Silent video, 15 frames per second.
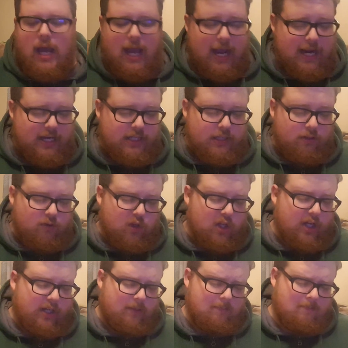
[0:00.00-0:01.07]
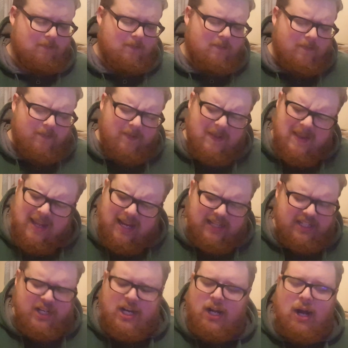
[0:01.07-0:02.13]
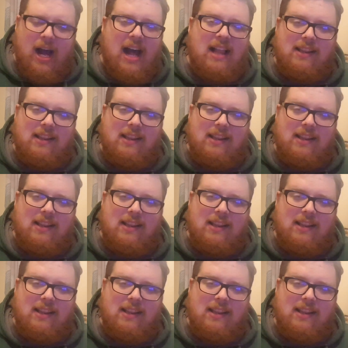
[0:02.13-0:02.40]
And look, I